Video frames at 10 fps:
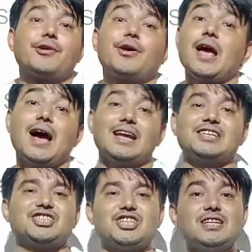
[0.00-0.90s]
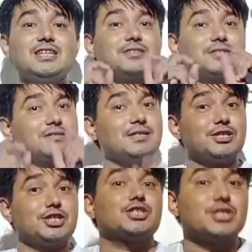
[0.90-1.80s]
reality
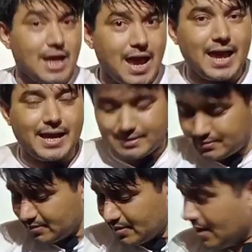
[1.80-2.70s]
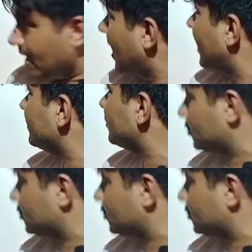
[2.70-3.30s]
doesn't change. Another